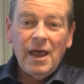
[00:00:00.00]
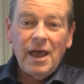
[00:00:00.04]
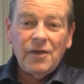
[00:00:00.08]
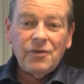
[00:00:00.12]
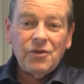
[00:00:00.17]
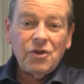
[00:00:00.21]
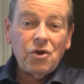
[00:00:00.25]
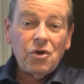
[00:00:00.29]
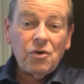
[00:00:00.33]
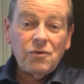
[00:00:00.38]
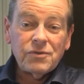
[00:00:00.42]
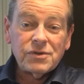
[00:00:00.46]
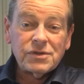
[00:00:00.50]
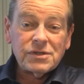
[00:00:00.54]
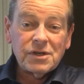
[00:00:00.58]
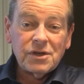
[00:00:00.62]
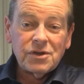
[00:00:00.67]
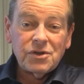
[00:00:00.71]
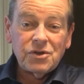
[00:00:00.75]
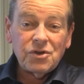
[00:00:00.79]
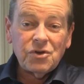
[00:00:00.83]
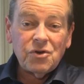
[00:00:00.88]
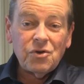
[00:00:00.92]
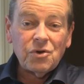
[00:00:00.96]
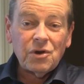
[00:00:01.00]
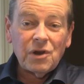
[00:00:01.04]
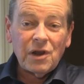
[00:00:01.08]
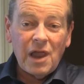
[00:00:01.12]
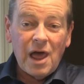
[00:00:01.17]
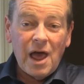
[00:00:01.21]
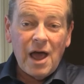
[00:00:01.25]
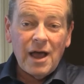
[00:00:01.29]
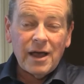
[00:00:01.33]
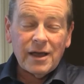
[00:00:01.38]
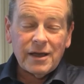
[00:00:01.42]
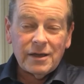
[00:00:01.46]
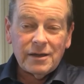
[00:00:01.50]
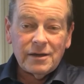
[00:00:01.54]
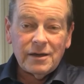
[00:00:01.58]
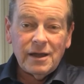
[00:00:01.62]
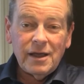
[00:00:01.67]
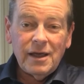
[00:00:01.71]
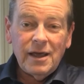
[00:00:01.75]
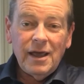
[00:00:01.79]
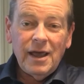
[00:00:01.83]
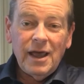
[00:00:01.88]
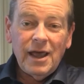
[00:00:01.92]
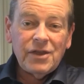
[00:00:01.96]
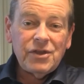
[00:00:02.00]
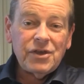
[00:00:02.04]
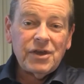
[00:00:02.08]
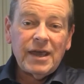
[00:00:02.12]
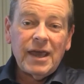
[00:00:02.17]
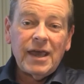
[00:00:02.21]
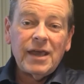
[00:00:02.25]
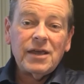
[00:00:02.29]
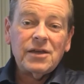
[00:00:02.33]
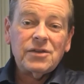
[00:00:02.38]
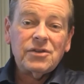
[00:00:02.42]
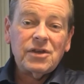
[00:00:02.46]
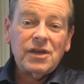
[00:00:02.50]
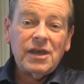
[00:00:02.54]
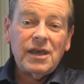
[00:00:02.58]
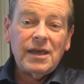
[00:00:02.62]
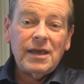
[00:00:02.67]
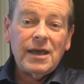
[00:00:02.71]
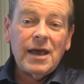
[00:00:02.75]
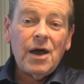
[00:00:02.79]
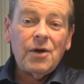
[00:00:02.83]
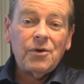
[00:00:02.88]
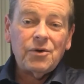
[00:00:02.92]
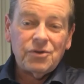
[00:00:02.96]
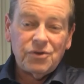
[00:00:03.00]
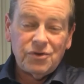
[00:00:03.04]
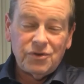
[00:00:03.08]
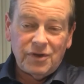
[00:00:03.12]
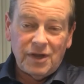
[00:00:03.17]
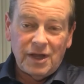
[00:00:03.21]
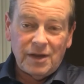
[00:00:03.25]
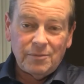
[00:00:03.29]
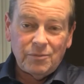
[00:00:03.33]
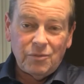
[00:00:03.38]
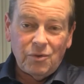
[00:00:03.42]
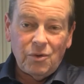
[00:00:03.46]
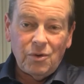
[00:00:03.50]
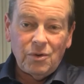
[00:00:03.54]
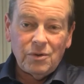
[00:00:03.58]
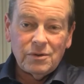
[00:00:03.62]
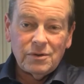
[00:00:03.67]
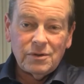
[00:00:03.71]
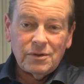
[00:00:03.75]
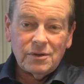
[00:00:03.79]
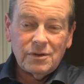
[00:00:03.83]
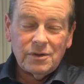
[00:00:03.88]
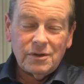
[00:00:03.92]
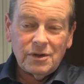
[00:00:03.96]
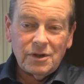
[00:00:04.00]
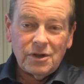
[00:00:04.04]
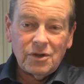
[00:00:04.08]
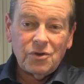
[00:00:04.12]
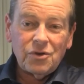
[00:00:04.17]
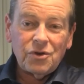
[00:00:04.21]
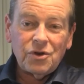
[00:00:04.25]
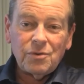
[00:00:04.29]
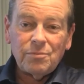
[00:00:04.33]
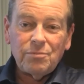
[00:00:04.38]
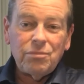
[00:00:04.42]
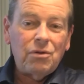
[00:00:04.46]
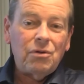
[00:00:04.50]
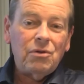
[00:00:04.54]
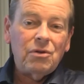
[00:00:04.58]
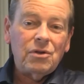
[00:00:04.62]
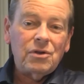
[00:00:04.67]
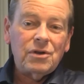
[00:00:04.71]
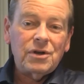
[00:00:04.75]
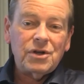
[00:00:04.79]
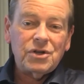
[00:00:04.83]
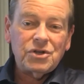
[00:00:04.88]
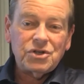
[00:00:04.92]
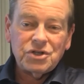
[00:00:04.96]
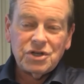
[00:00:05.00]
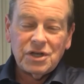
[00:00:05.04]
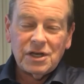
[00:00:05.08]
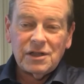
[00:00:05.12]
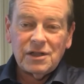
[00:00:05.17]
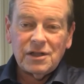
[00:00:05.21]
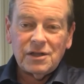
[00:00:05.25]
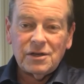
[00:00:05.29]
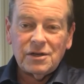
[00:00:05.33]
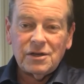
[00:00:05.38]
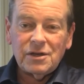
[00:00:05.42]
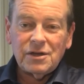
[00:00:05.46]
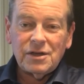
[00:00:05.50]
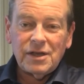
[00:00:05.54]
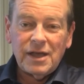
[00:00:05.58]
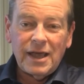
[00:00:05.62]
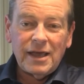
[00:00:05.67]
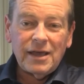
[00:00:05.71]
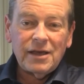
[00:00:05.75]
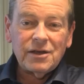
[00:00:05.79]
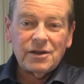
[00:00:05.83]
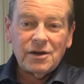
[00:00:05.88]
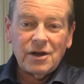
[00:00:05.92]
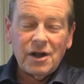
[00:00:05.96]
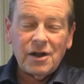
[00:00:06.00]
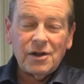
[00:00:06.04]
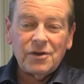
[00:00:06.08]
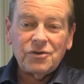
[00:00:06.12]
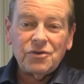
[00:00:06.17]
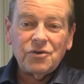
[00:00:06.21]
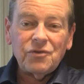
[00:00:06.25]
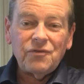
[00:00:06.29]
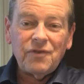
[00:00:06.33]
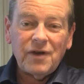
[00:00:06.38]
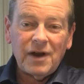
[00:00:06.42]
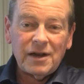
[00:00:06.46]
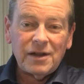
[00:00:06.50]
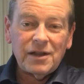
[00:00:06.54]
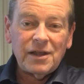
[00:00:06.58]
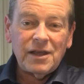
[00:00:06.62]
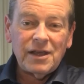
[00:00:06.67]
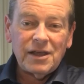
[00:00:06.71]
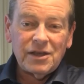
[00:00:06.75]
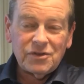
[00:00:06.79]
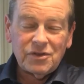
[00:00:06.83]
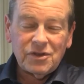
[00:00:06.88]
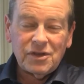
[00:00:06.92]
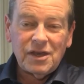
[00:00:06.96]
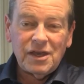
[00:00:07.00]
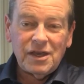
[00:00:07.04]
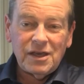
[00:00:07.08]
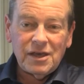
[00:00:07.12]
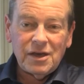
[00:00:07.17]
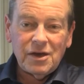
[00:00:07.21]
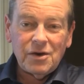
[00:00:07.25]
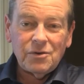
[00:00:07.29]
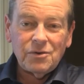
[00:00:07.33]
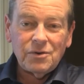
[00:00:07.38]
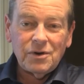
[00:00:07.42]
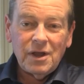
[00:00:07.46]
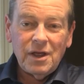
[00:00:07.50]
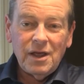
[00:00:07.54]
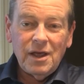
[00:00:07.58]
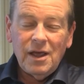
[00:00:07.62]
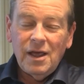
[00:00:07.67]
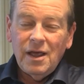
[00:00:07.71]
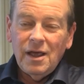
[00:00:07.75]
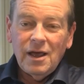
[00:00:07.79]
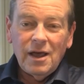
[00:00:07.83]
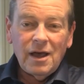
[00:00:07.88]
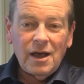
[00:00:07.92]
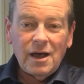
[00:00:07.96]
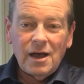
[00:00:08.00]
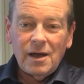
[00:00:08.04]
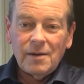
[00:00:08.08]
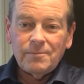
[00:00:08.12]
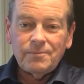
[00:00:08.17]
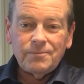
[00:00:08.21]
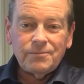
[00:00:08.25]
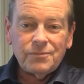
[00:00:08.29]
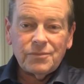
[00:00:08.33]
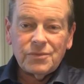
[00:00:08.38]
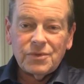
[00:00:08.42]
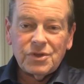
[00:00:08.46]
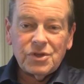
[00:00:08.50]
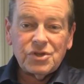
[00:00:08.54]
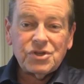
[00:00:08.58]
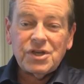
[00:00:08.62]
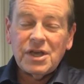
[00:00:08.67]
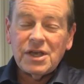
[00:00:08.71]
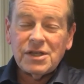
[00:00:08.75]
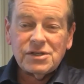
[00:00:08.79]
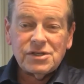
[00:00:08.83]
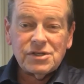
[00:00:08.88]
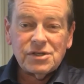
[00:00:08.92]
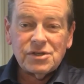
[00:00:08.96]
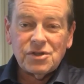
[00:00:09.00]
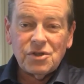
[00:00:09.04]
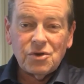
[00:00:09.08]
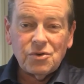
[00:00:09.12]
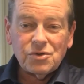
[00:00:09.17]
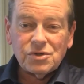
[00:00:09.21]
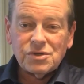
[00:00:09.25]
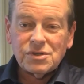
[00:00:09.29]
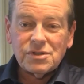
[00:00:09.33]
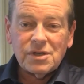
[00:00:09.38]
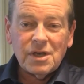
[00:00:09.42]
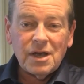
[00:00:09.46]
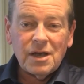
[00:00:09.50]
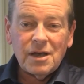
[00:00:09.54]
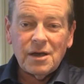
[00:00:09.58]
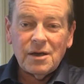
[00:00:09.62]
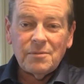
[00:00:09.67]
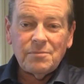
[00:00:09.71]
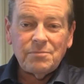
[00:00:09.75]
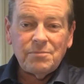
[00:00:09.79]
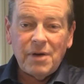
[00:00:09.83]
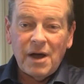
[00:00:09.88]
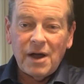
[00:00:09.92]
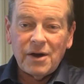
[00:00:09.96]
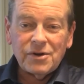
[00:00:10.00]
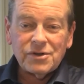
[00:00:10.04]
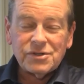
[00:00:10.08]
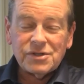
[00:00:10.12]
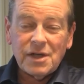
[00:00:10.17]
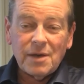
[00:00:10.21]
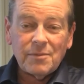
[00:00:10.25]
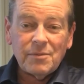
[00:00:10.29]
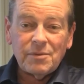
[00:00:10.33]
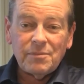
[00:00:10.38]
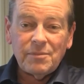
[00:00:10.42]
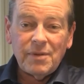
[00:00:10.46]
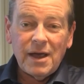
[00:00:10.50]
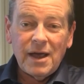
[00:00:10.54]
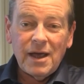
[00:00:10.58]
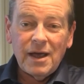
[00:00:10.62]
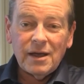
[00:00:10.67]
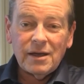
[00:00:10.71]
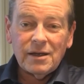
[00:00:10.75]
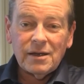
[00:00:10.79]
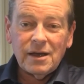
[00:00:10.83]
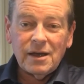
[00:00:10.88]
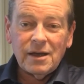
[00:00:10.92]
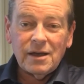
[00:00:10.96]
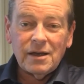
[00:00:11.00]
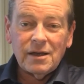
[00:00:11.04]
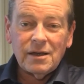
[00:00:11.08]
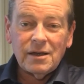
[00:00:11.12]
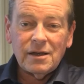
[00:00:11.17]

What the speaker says: And then all of a sudden you go to lock it and you can't get the key out of the deadbolt. You know, you're pulling and jiggling and yanking on until finally you get the key out. The chance of those buyers coming back,